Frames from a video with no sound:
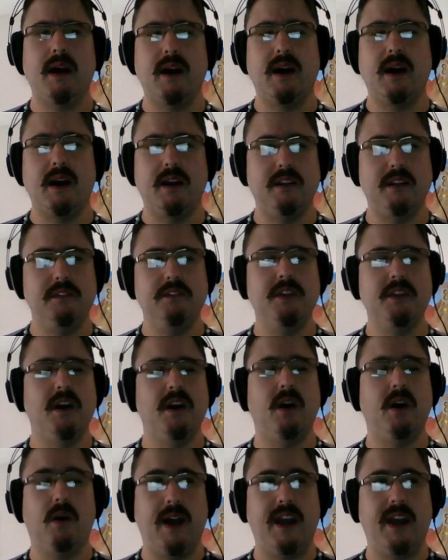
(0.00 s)

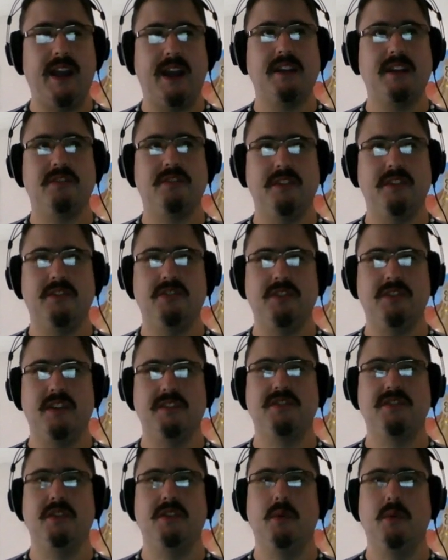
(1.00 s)
No, I actually
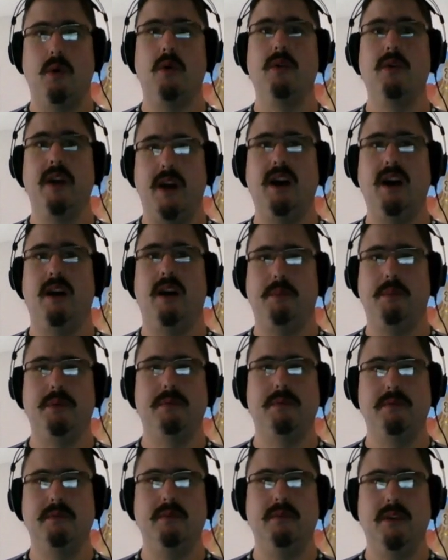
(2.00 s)
just woke up.
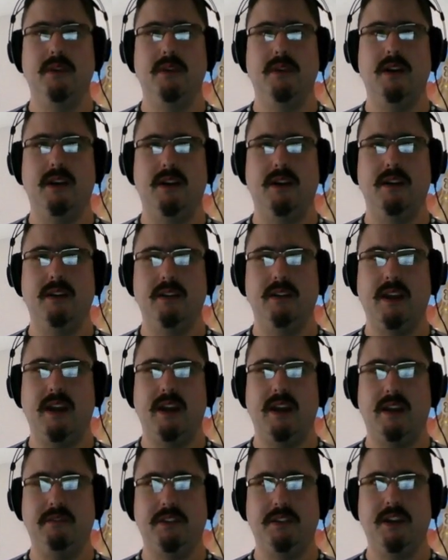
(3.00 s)

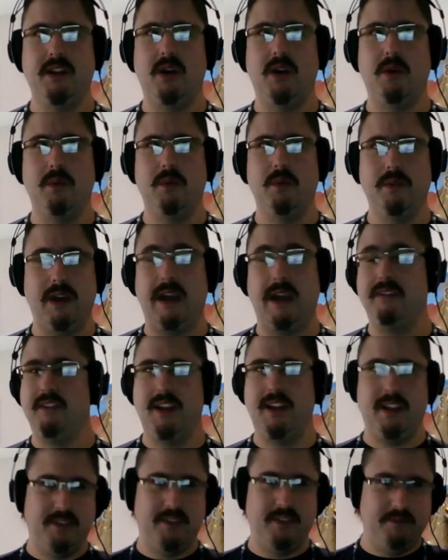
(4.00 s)
And, I even
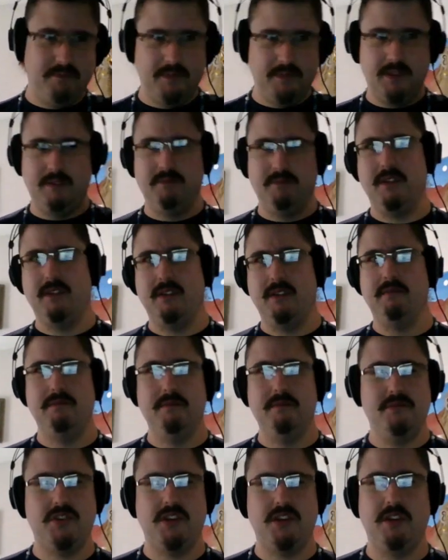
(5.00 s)
had the
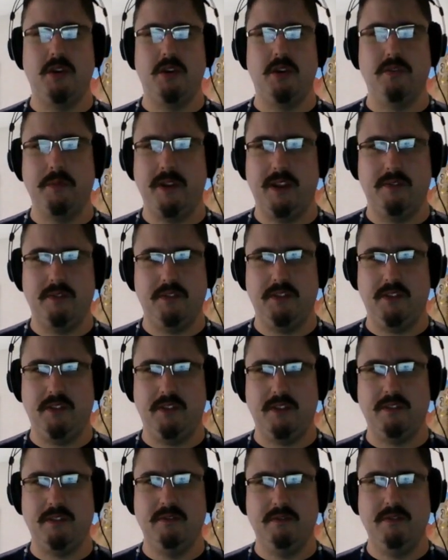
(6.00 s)
sheet over me,
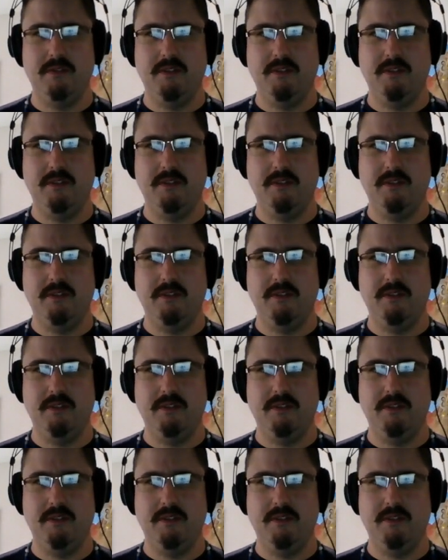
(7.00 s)
everything.